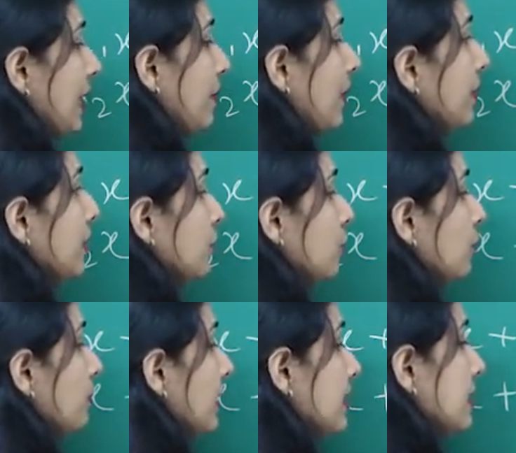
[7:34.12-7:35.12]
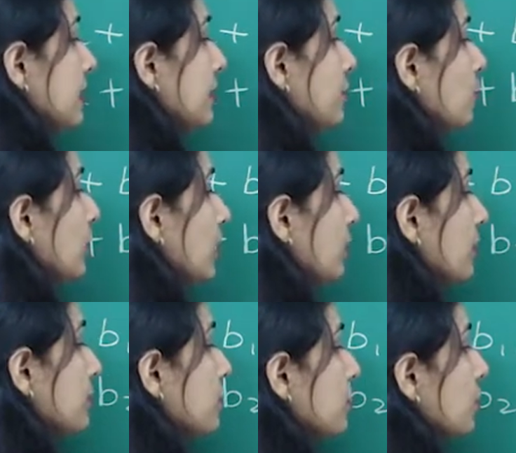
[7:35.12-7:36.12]
by b2 plus c2
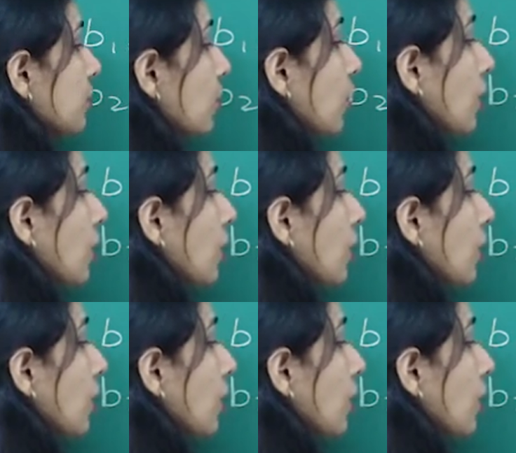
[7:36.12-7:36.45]
equals to 0.